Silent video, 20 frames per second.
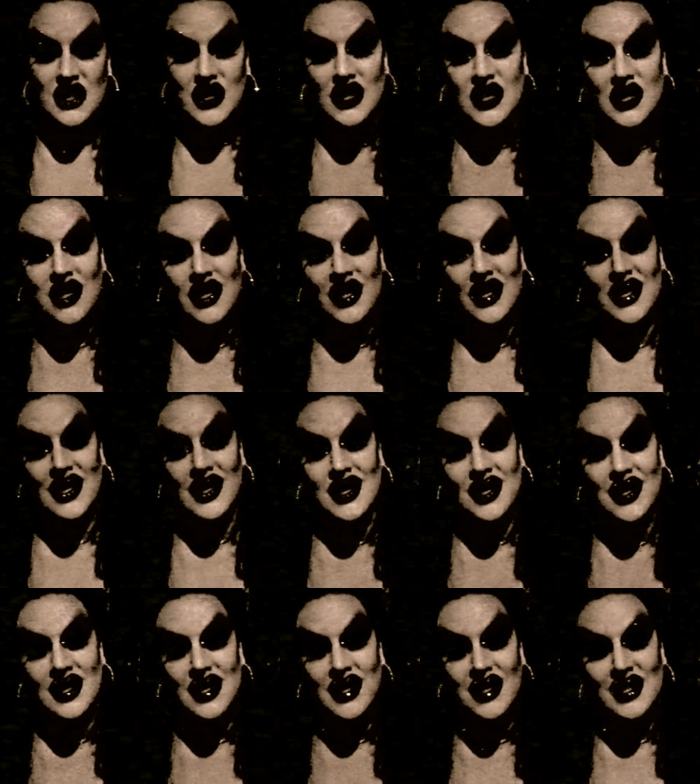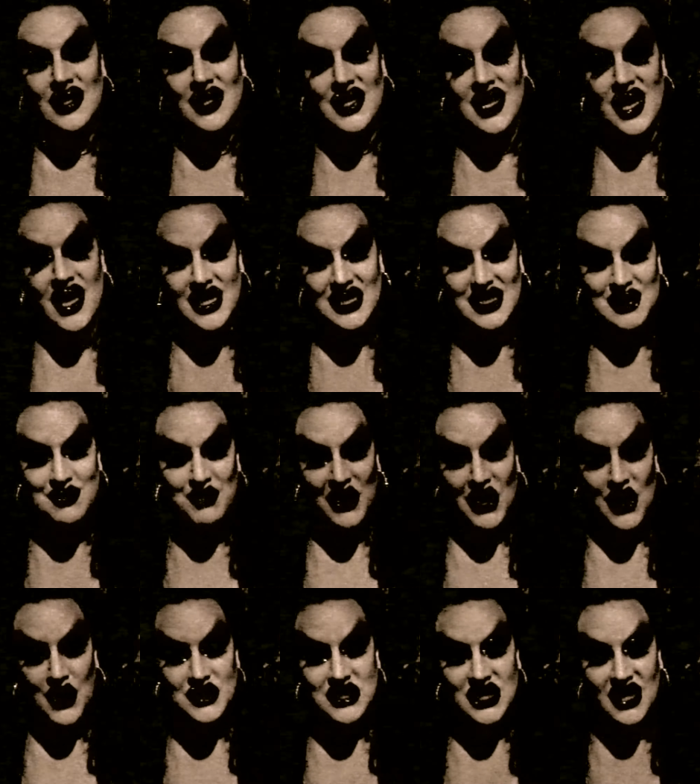The Time Cafe, right? That's yeah, like
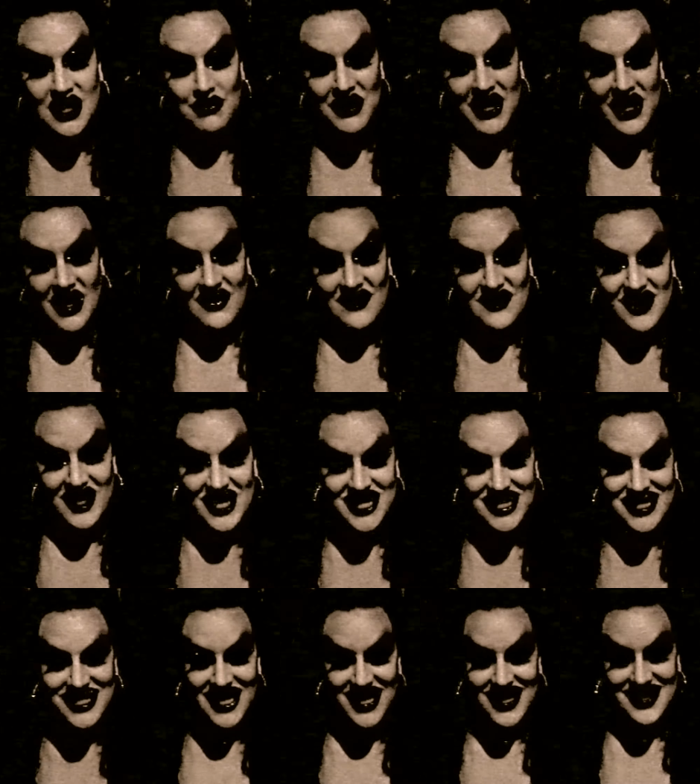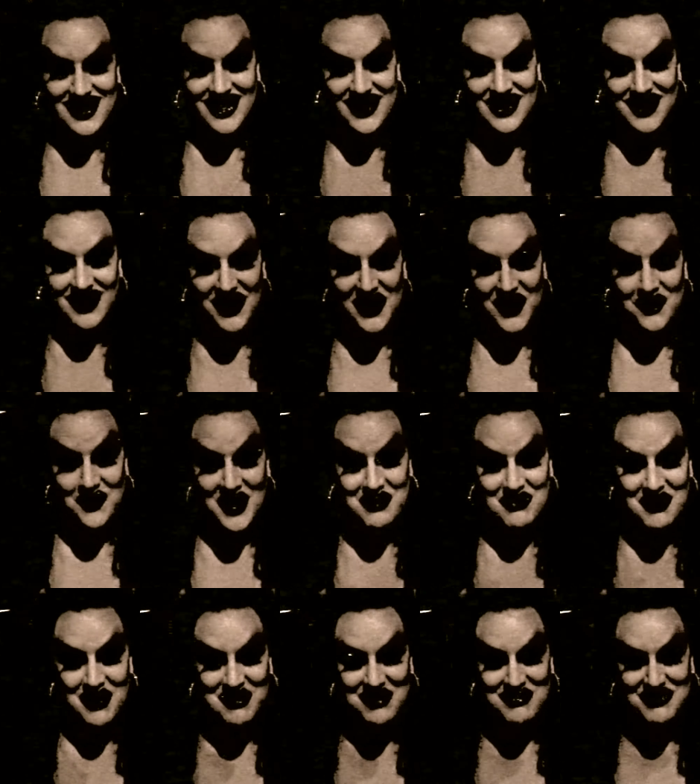below, below there. Cafe, okay. exactly. Oh, one
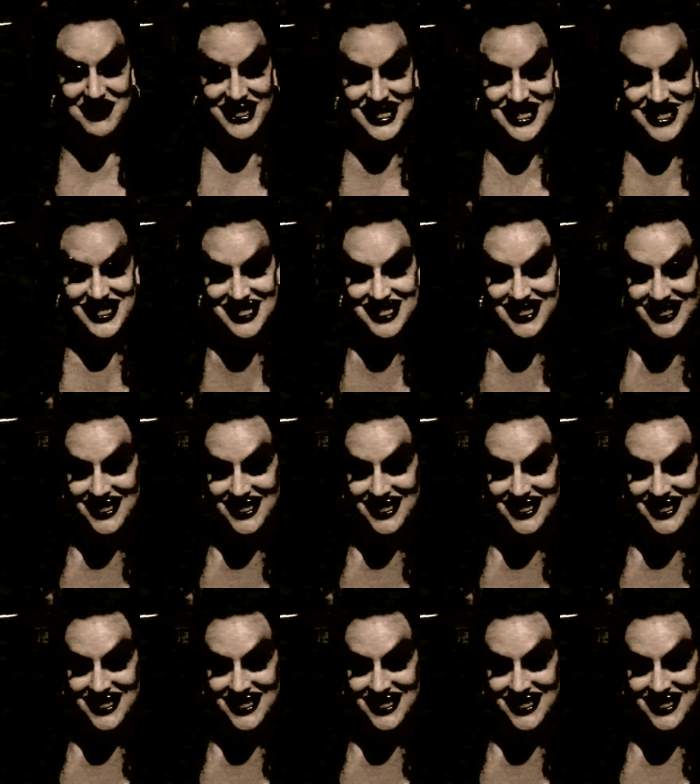moment, please.